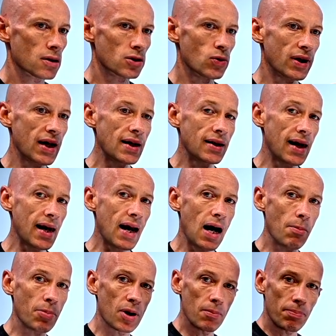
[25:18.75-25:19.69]
So again,
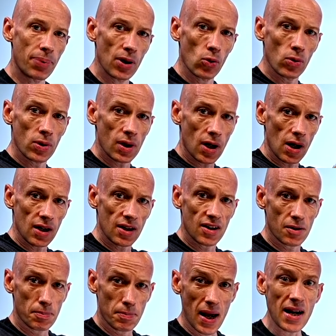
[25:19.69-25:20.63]
GitHub can build a kind of
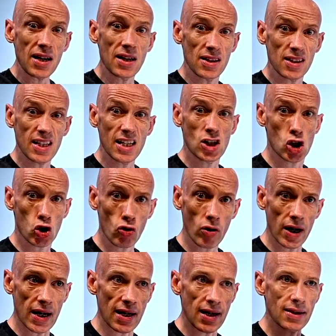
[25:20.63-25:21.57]
dependency
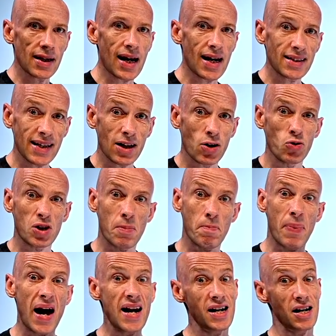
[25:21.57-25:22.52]
tree, and then it has something called
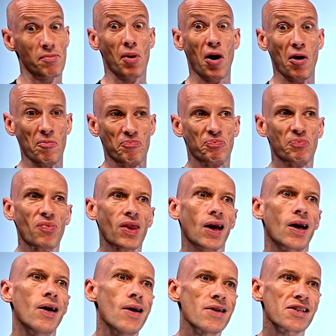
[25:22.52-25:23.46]
Dependabot.
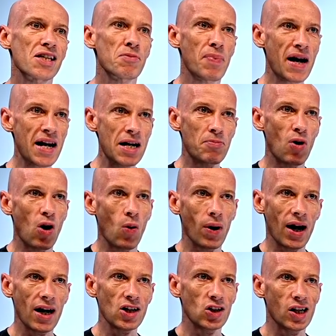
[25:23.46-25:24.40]
So Dependabot
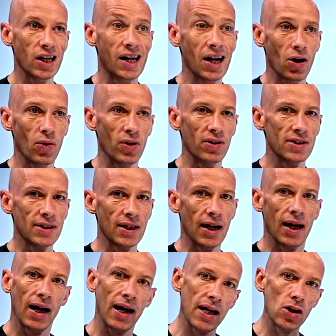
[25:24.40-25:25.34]
will actually go and
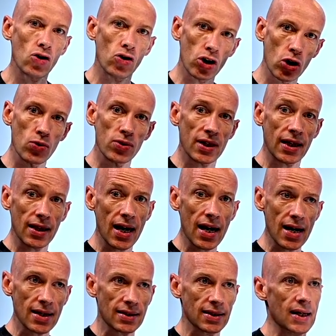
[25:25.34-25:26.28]
say, hey, you're using
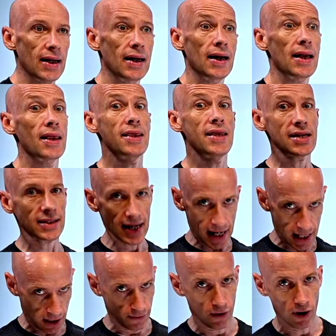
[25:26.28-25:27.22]
this, this
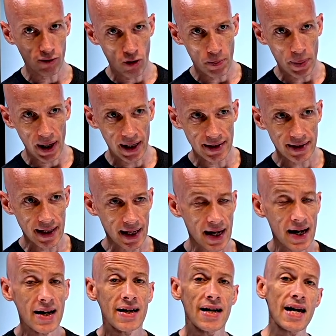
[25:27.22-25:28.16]
has a
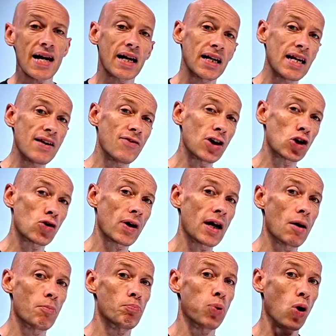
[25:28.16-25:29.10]
vulnerability. It can even
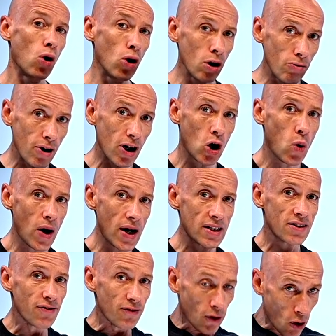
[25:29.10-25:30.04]
create a pull
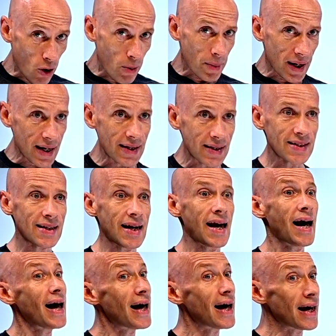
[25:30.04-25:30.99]
request for me to
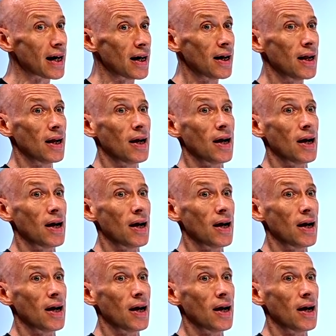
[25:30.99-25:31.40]
say, hey,